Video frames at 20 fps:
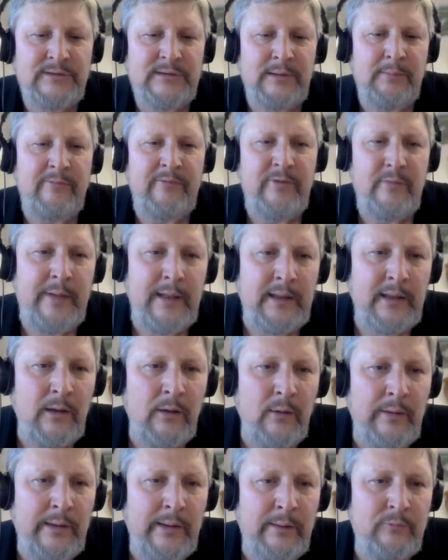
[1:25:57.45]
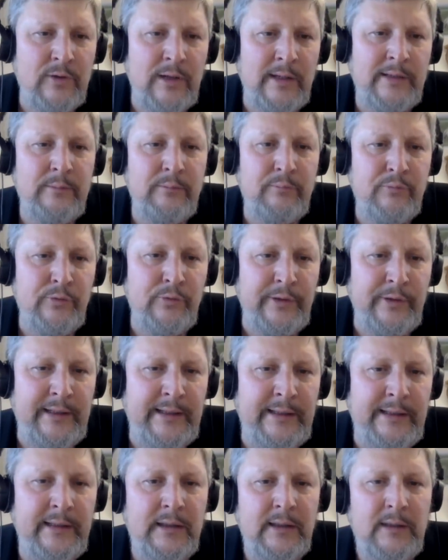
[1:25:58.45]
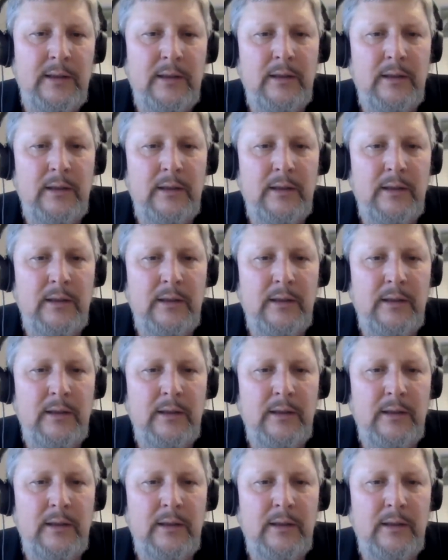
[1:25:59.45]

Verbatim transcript: some of you may know him, trying to breed